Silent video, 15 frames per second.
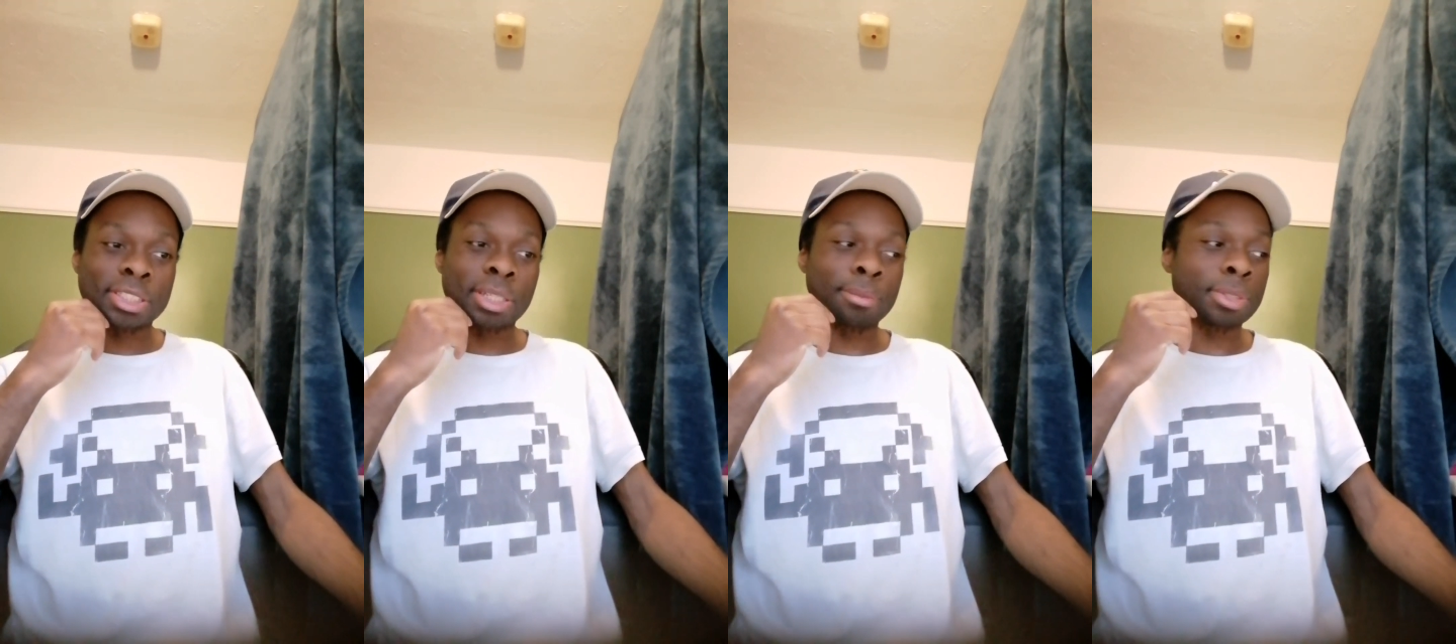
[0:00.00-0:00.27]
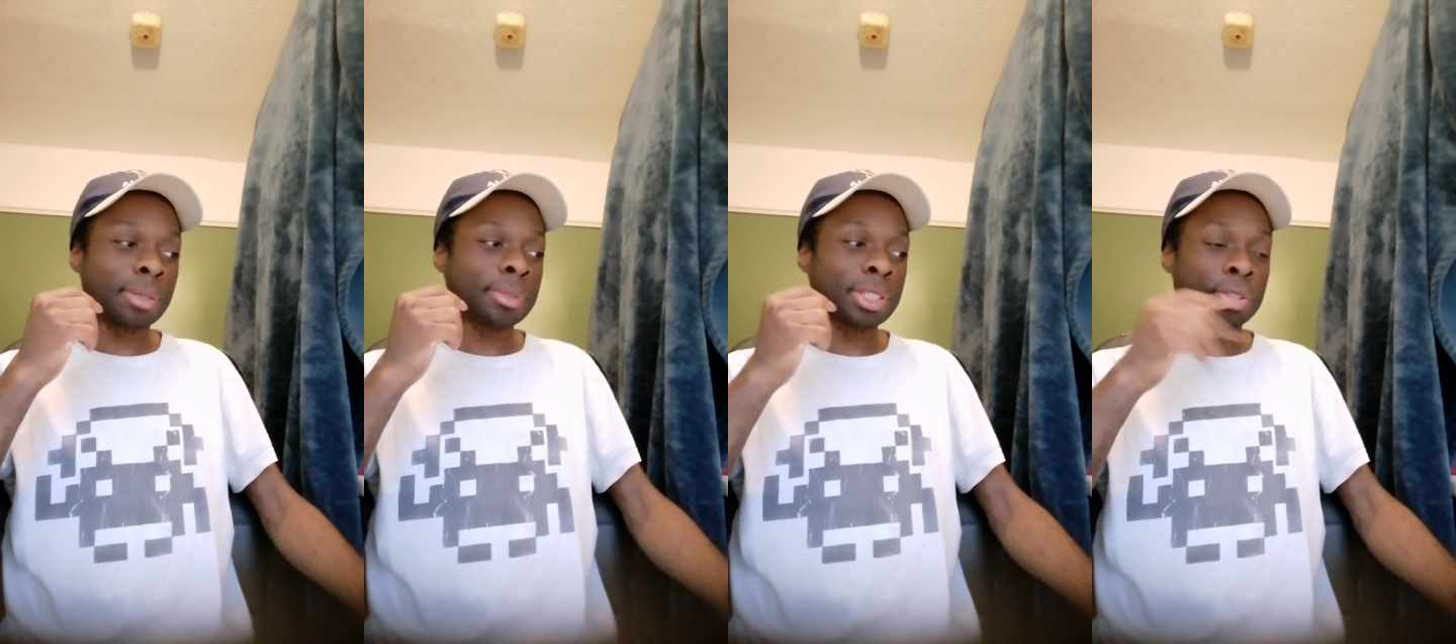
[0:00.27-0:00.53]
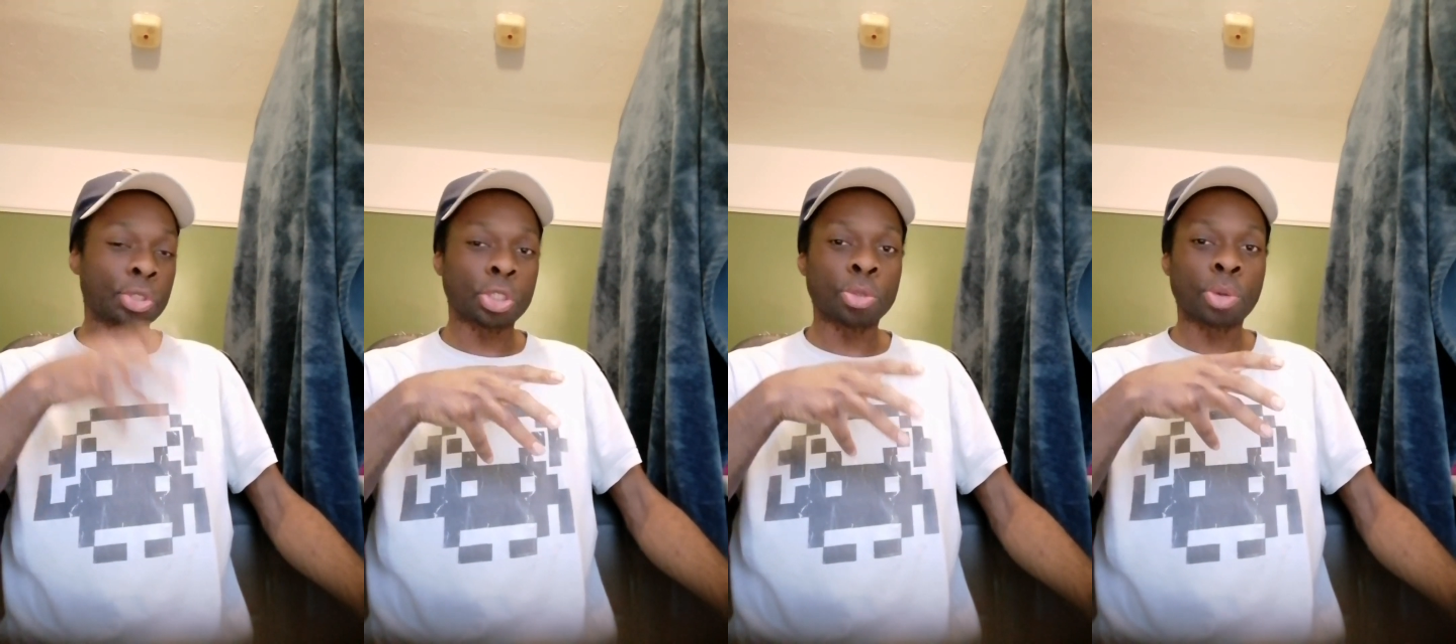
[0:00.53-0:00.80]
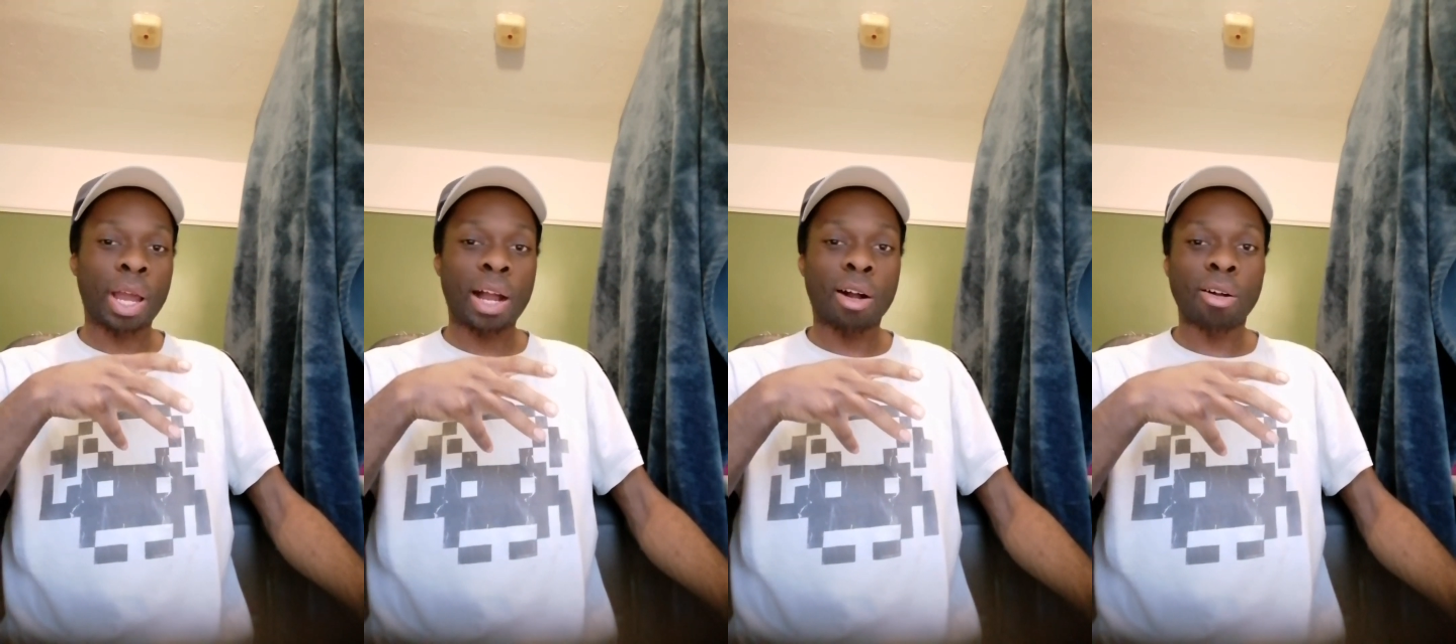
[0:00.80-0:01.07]
Sometimes they
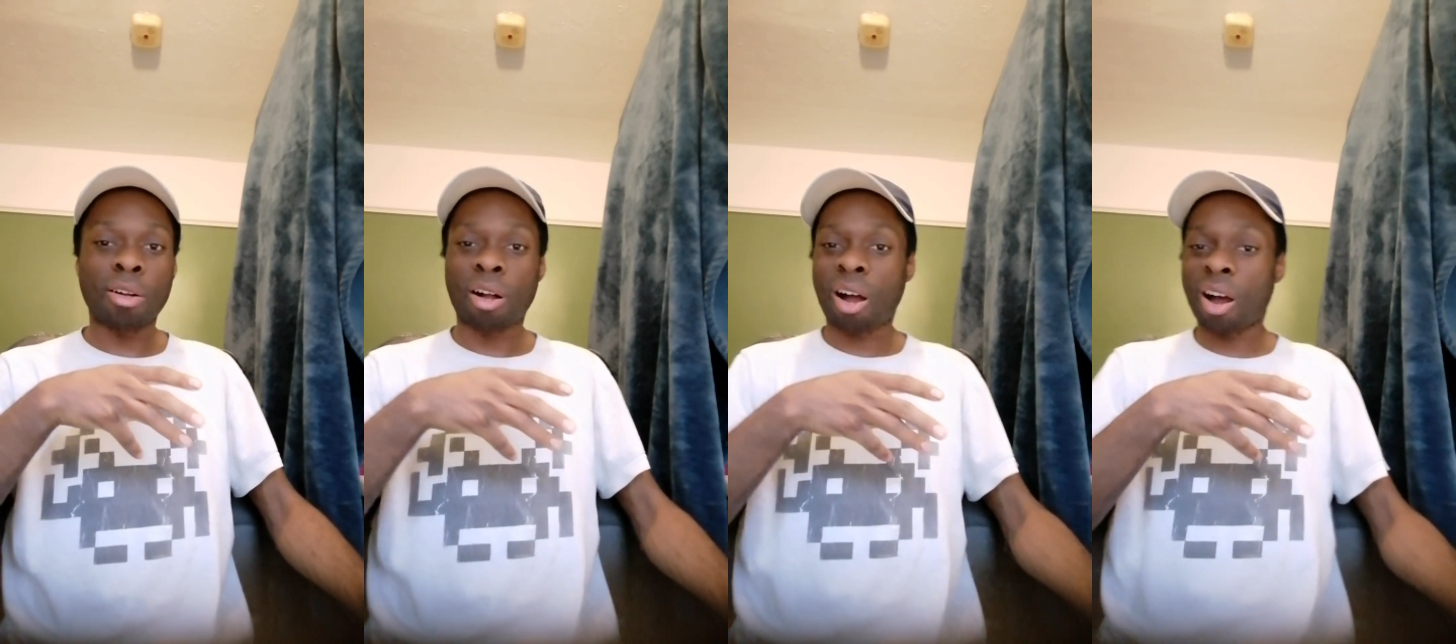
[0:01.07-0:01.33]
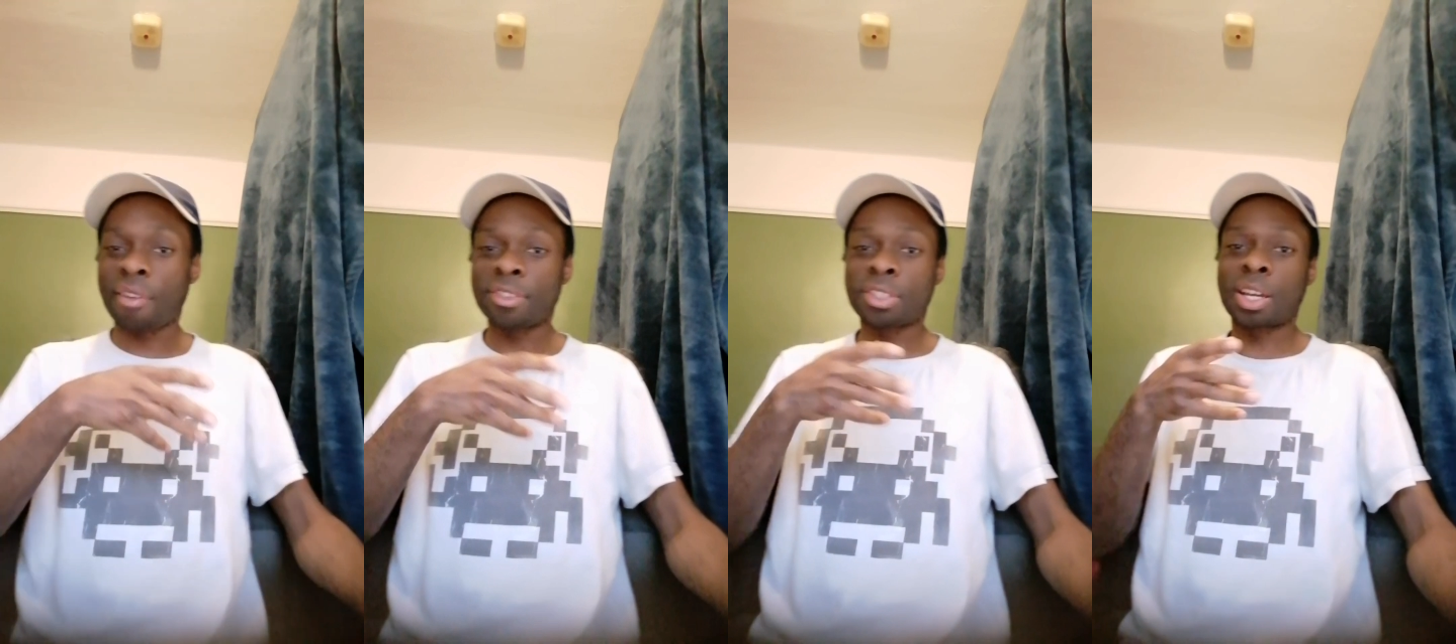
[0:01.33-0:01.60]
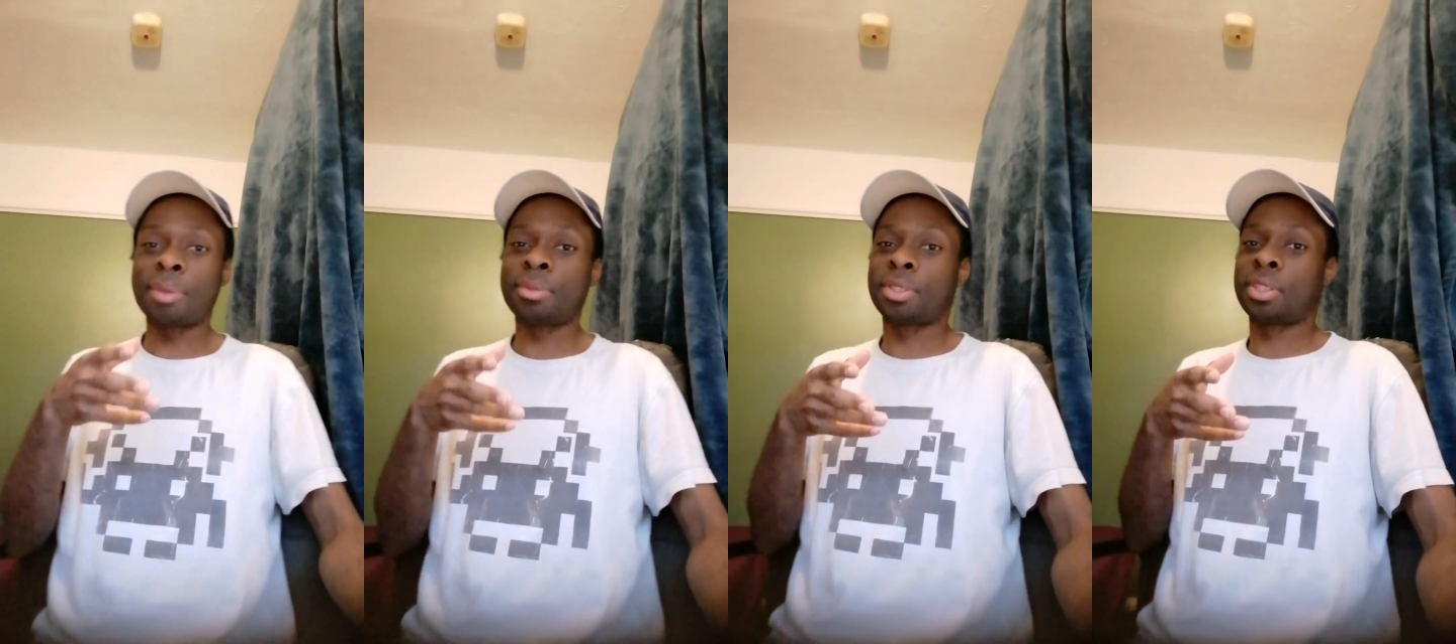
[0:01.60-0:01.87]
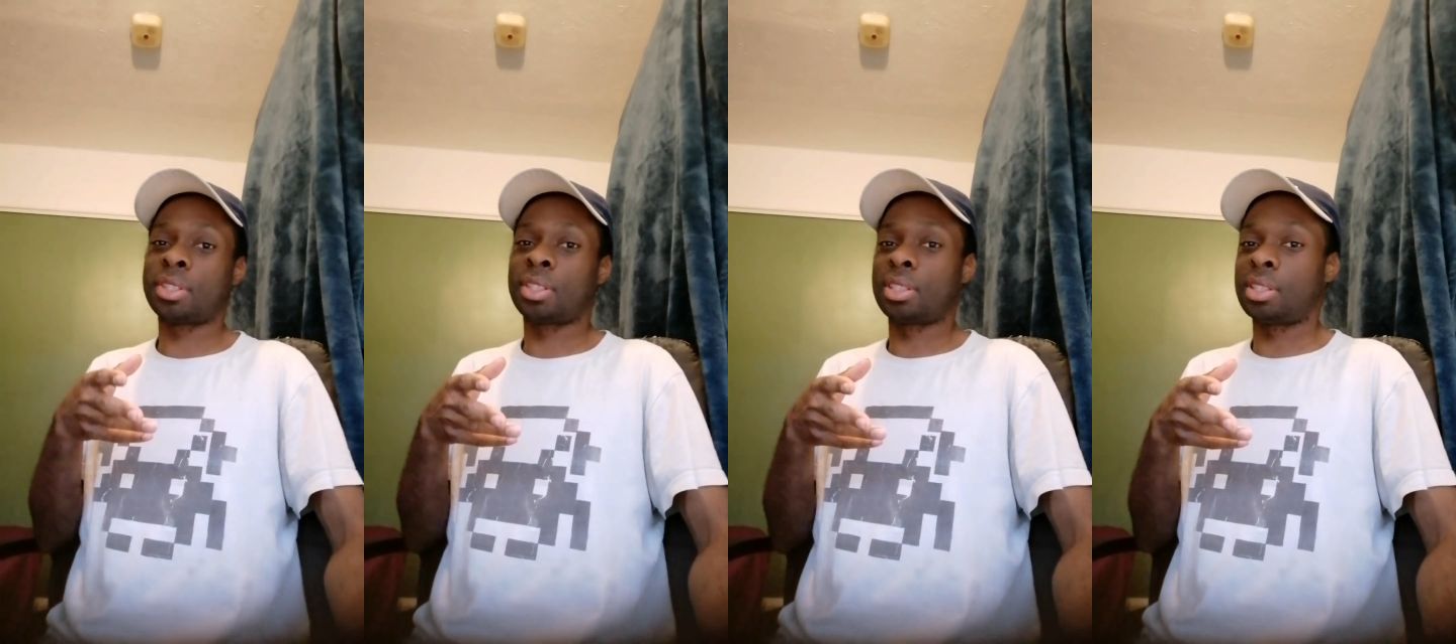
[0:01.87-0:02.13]
do well, other
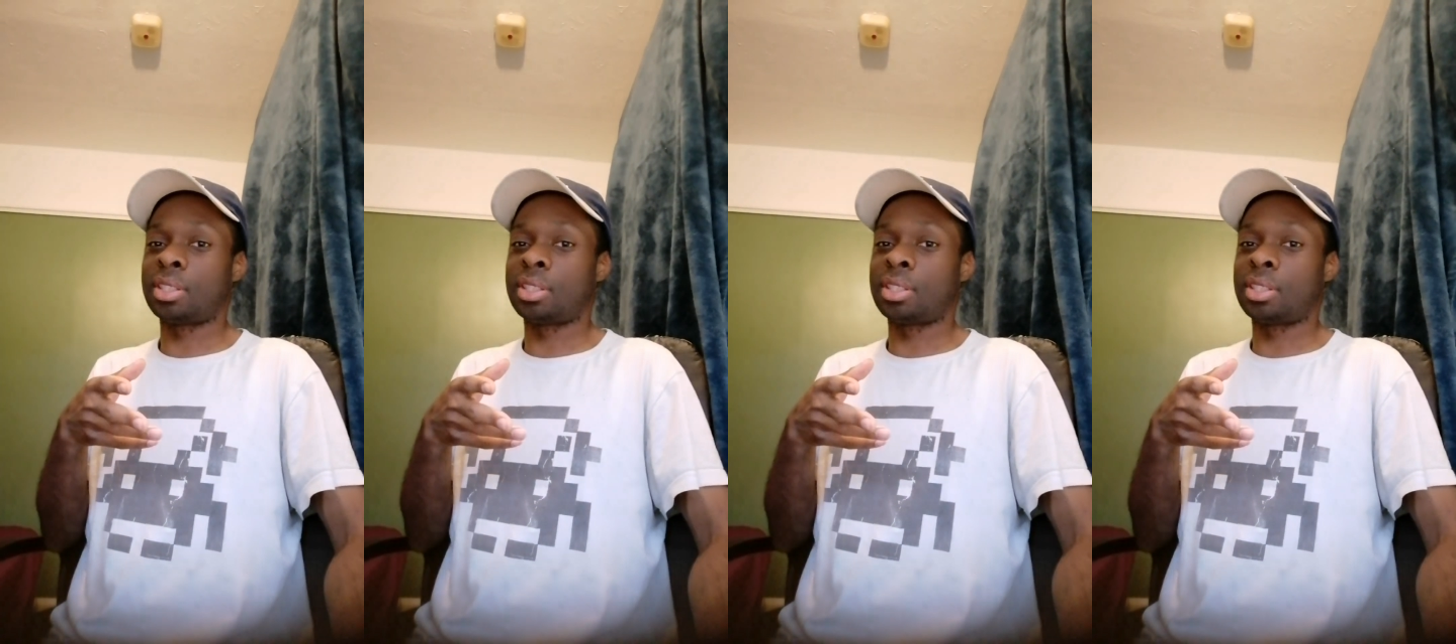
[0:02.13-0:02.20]
times